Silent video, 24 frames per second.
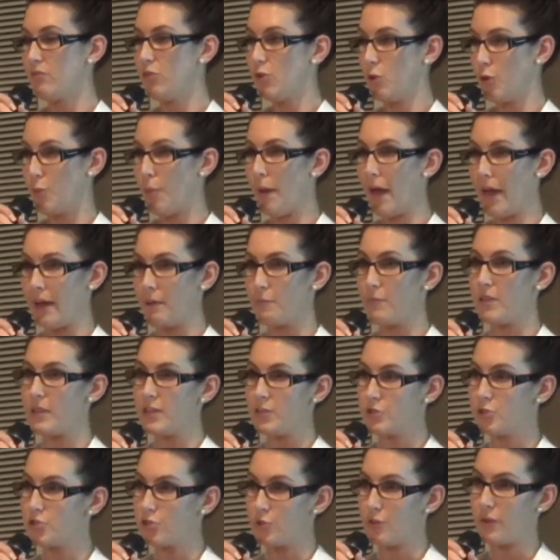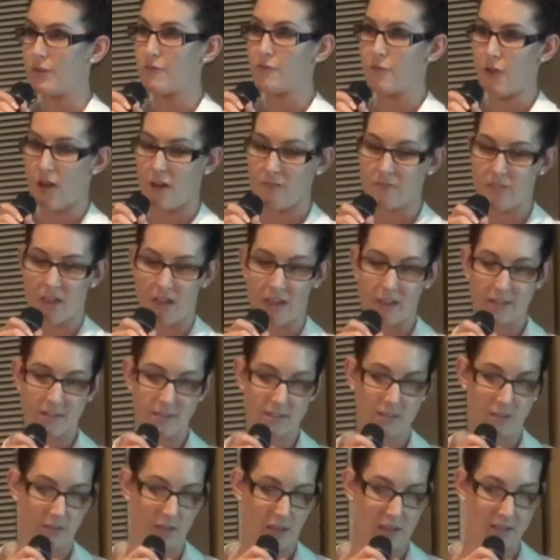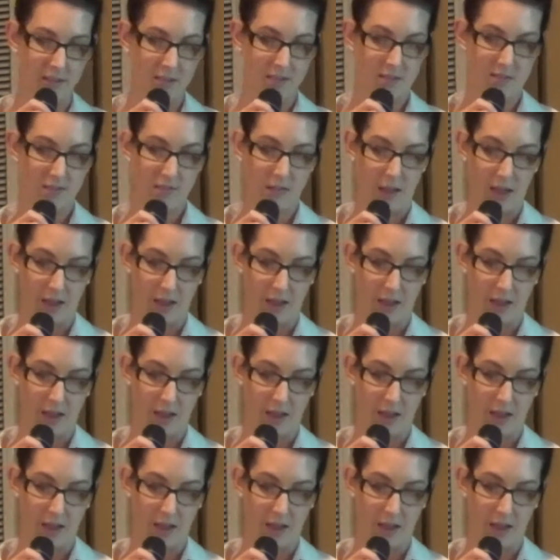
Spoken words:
your payment is due in 5 days, so that's